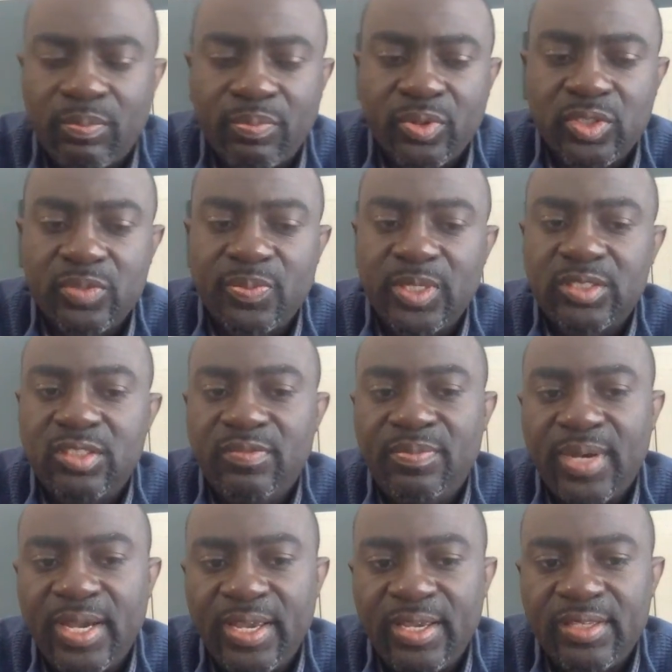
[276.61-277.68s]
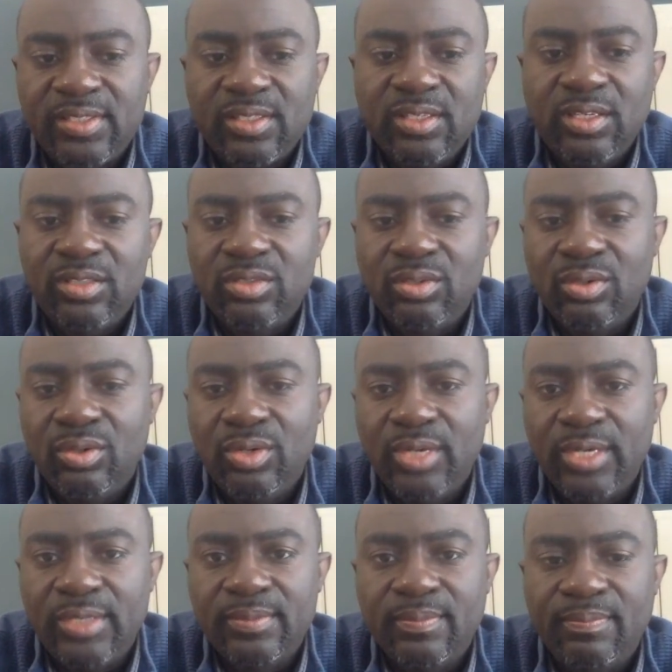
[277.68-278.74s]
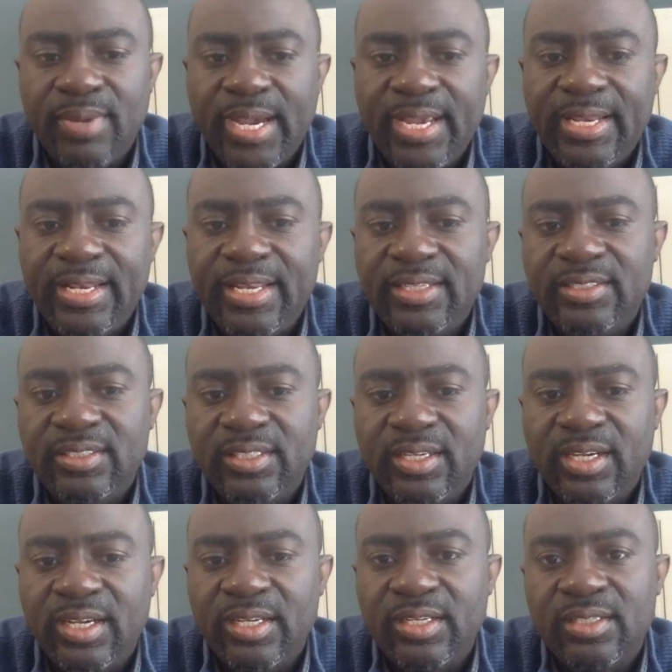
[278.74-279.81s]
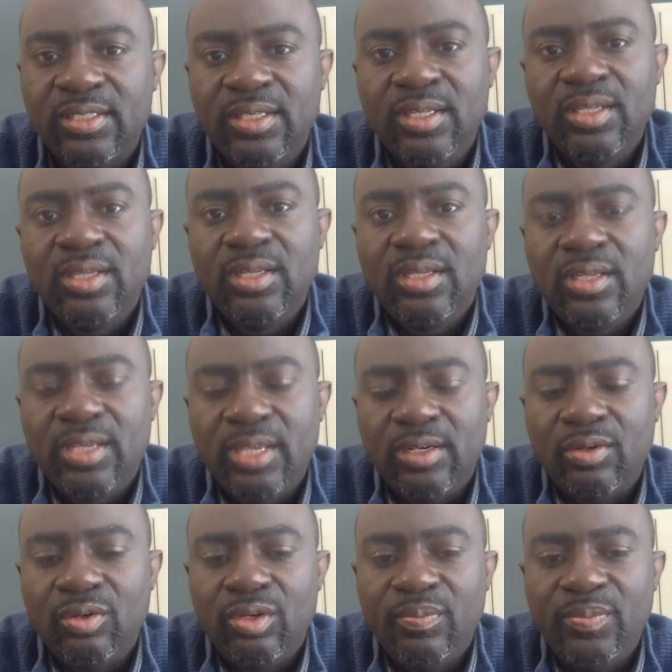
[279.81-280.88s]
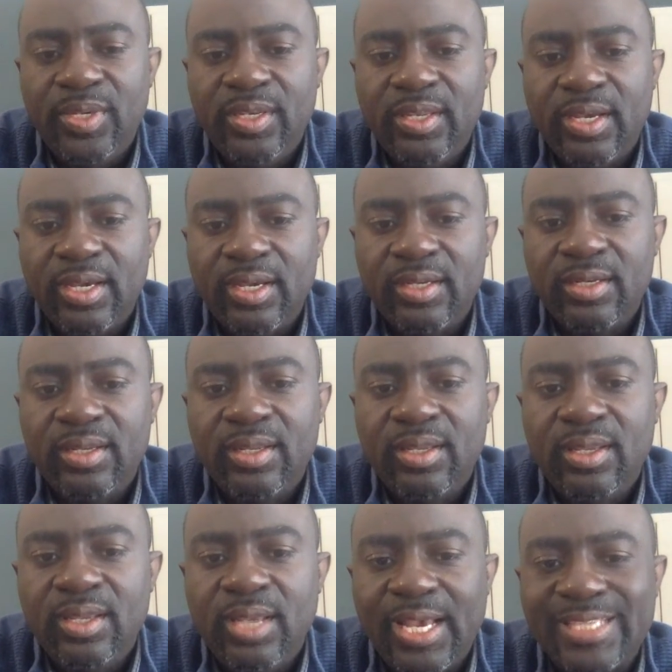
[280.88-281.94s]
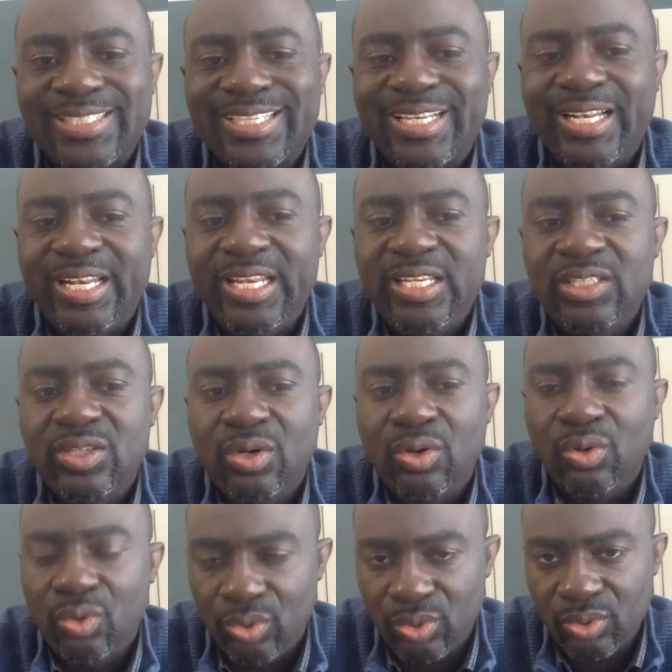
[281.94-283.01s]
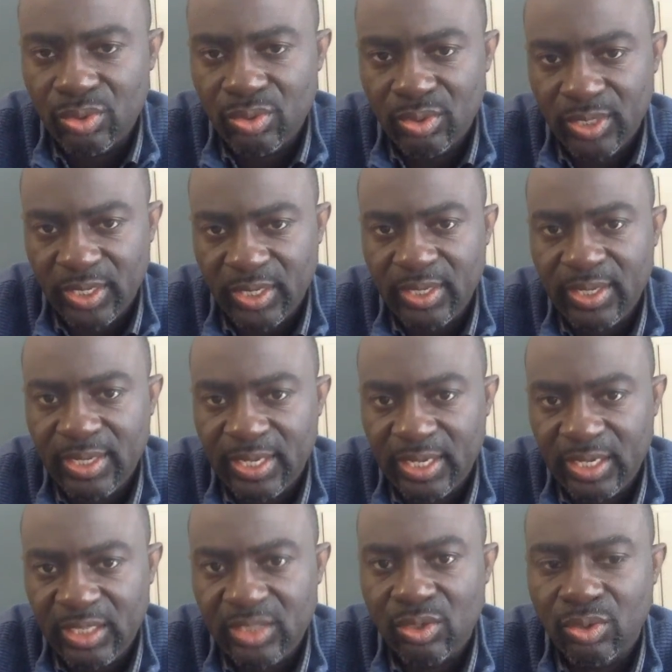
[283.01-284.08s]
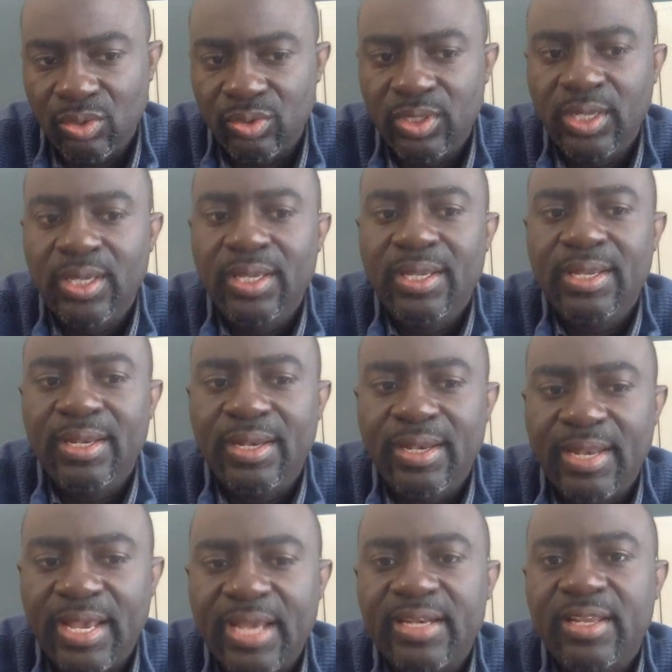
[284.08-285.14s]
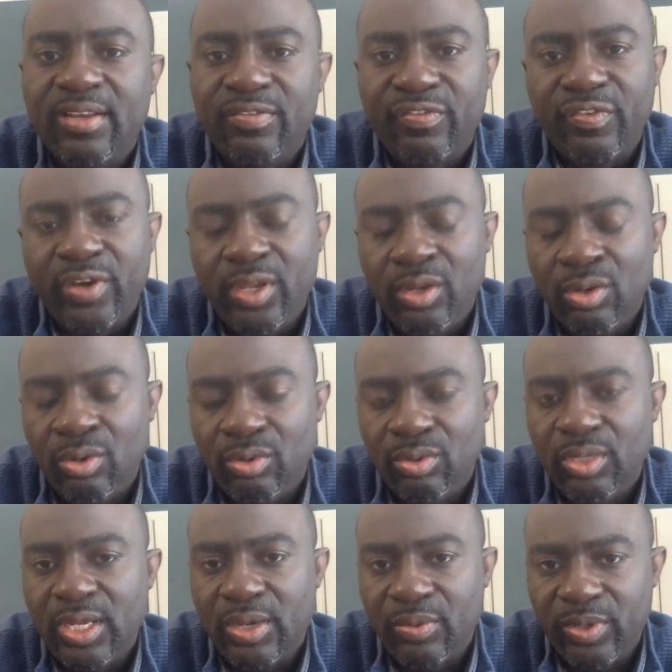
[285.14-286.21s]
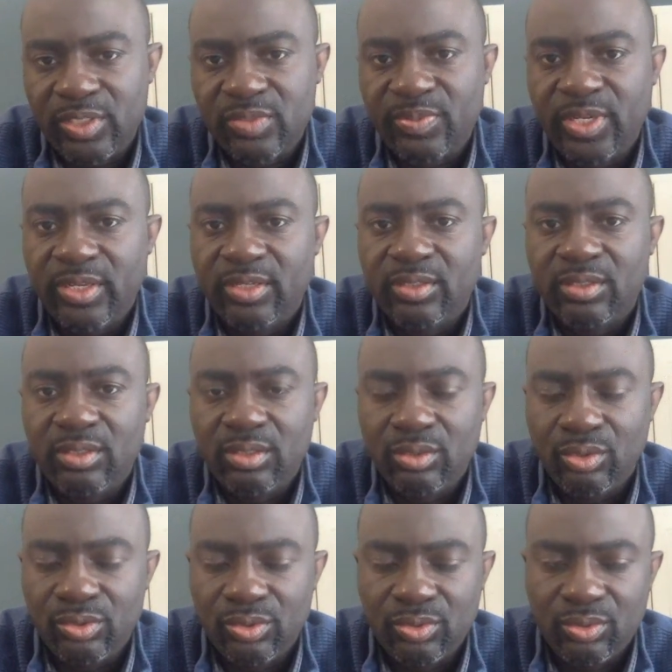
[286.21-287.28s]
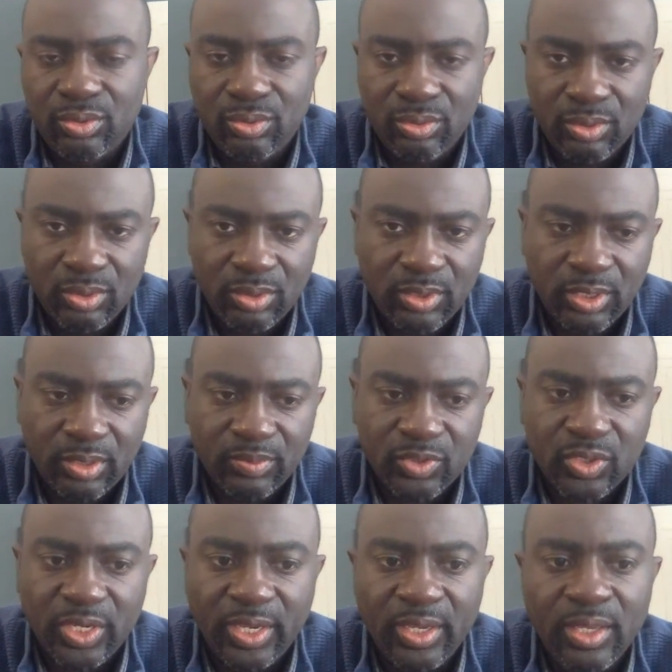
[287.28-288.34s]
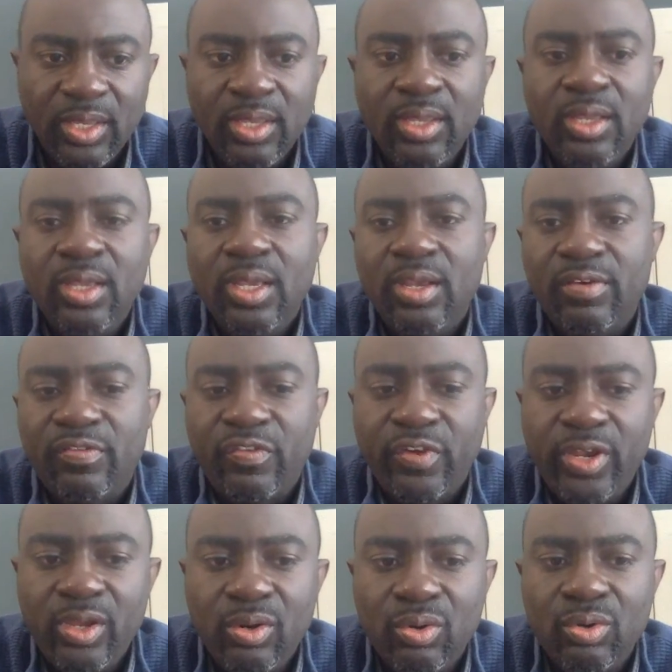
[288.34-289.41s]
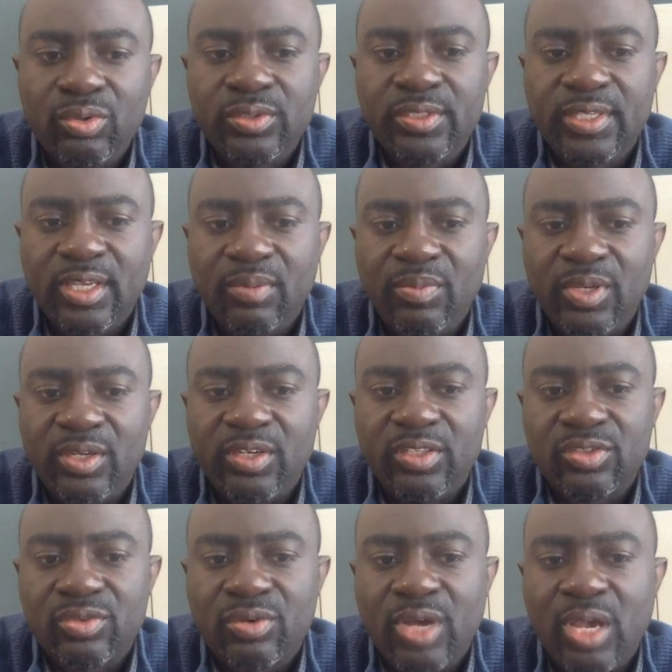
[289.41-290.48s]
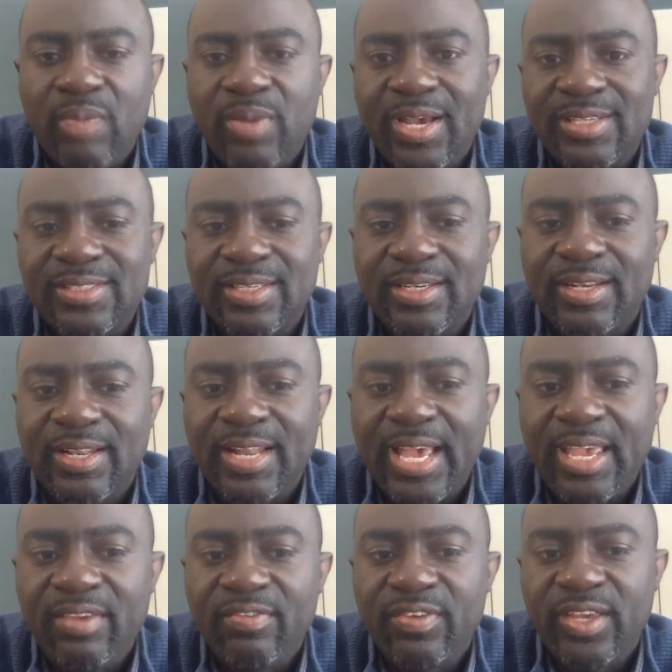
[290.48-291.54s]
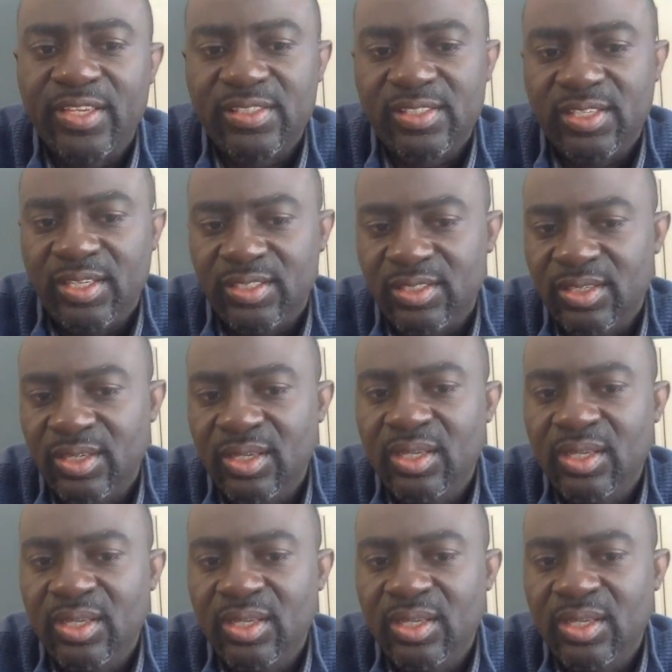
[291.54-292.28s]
prospective buyers need to know that buying land in Ghana can only be done as a leasehold. Okay, a leasehold, not a freehold. I will explain those two terms. Okay, a freehold can be described as a life estate,